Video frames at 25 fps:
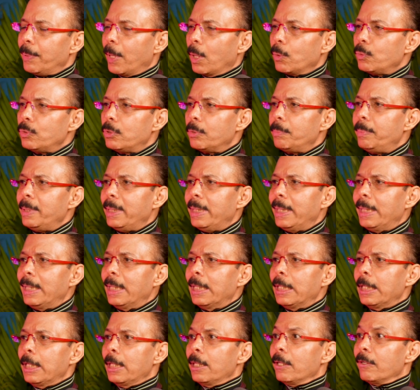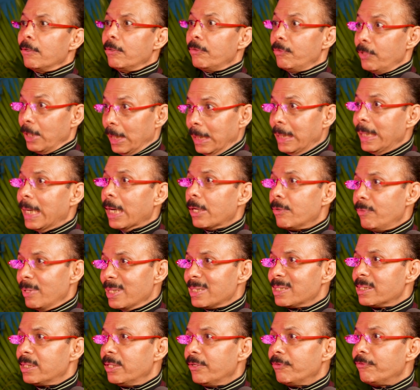They're bound to be really
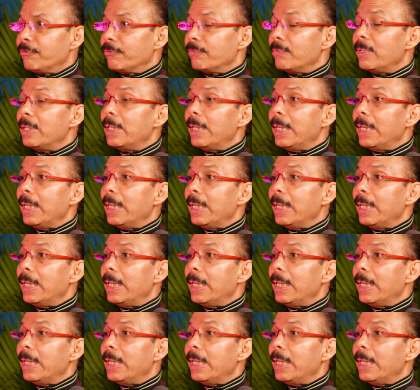aggressive,